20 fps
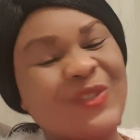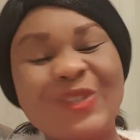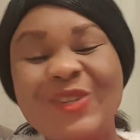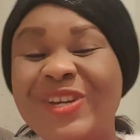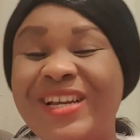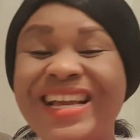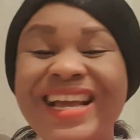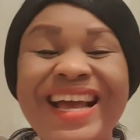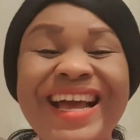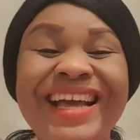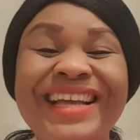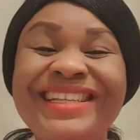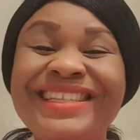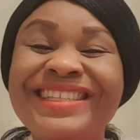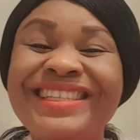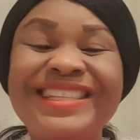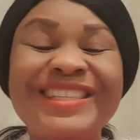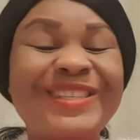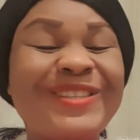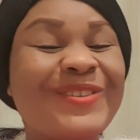So
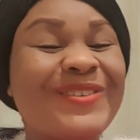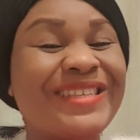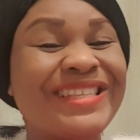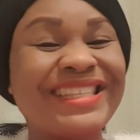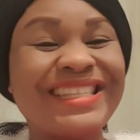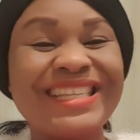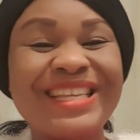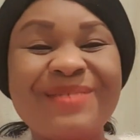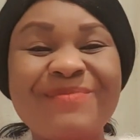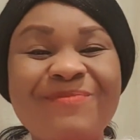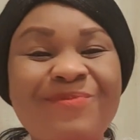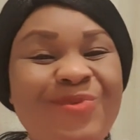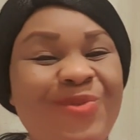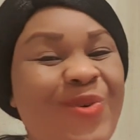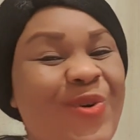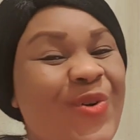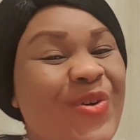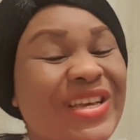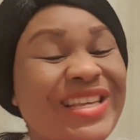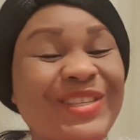guys, it's so
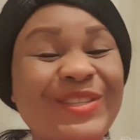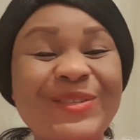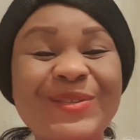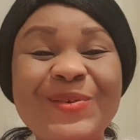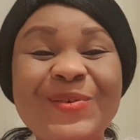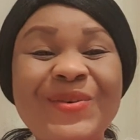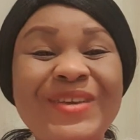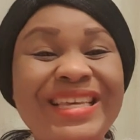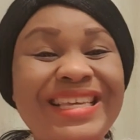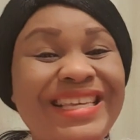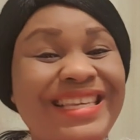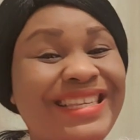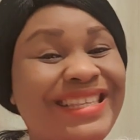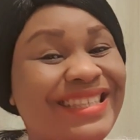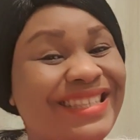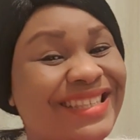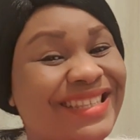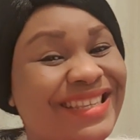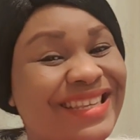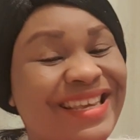simple, it's so
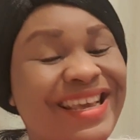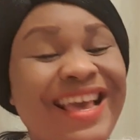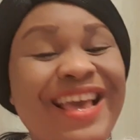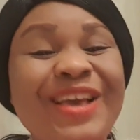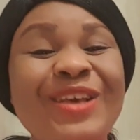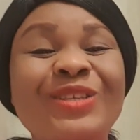easy.